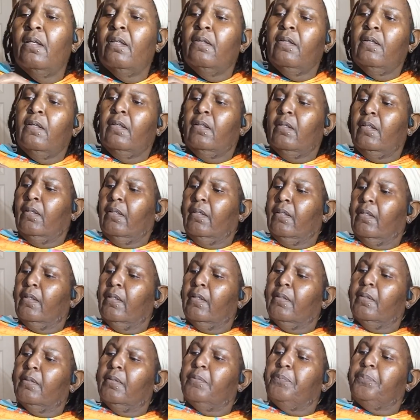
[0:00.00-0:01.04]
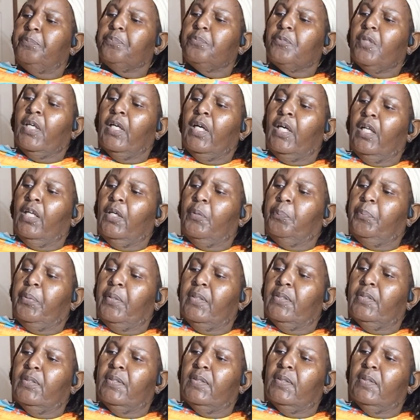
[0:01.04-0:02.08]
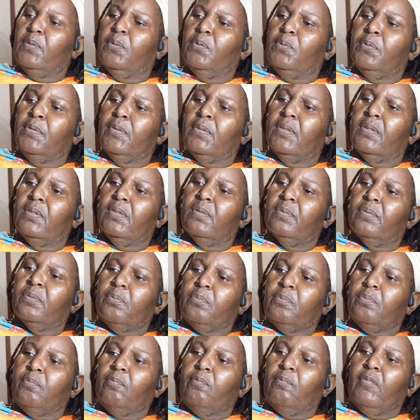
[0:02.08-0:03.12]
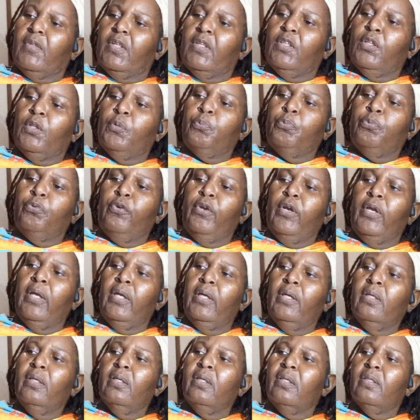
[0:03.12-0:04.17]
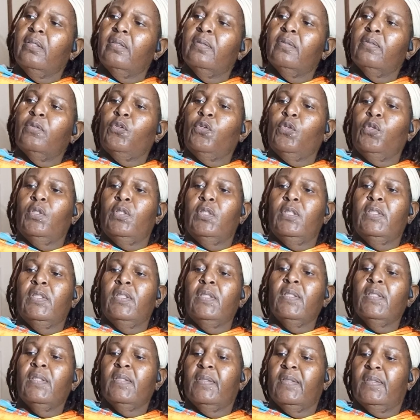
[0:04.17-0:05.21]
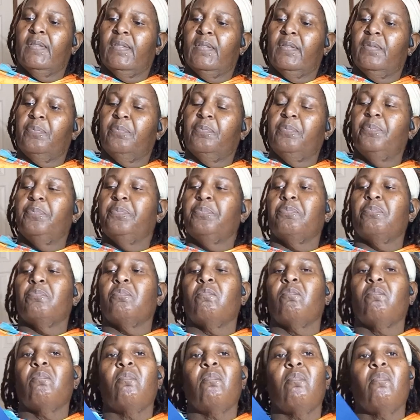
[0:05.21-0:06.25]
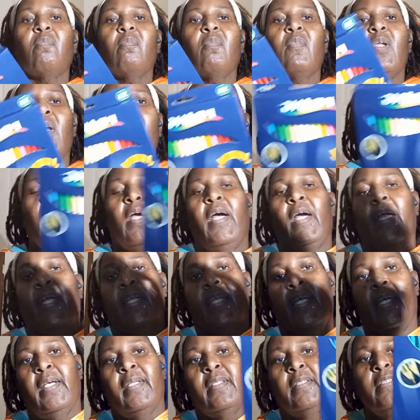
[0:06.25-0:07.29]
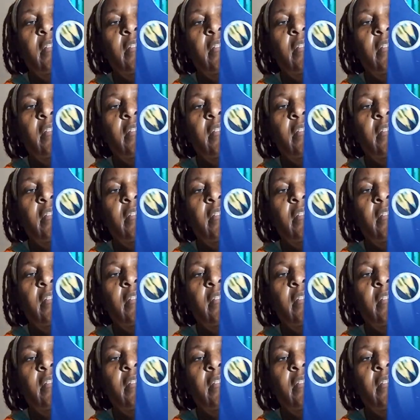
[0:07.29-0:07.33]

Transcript: the um, color pencils the praying 36 i got